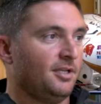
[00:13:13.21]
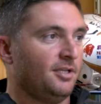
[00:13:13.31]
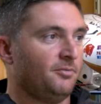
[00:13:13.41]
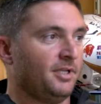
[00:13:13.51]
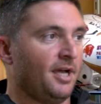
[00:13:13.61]

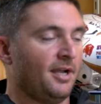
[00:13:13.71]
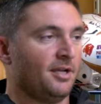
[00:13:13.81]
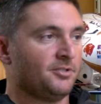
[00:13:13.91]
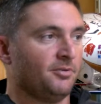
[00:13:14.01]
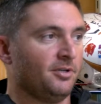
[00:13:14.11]
And we got
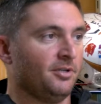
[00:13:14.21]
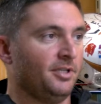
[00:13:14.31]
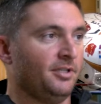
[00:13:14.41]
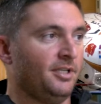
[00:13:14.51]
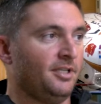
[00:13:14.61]
out to an
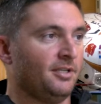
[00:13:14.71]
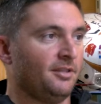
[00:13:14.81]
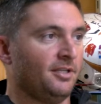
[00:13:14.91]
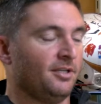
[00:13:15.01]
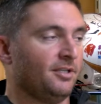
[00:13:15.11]
early lead, and I
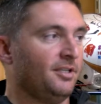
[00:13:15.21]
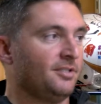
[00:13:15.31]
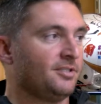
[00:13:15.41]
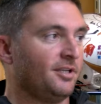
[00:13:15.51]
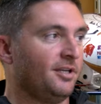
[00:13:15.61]
think our
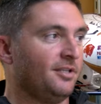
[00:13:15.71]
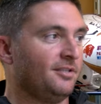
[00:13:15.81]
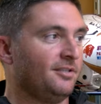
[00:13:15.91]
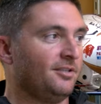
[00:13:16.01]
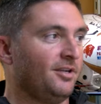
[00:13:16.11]
kids thought,
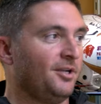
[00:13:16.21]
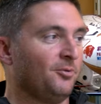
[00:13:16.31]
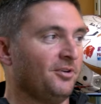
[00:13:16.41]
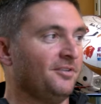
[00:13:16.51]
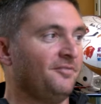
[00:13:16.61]
hey,
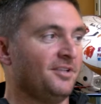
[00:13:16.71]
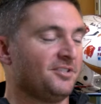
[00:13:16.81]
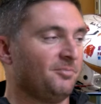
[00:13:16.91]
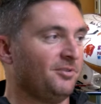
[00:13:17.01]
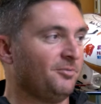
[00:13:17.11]
we're
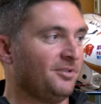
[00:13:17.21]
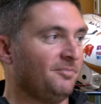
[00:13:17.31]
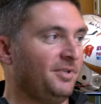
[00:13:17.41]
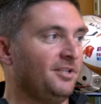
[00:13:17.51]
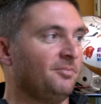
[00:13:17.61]
invincible, we're
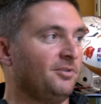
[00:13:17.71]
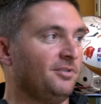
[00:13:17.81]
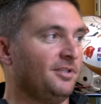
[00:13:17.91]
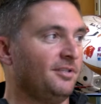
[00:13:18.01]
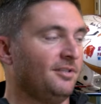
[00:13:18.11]

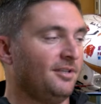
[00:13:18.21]
unbeatable, and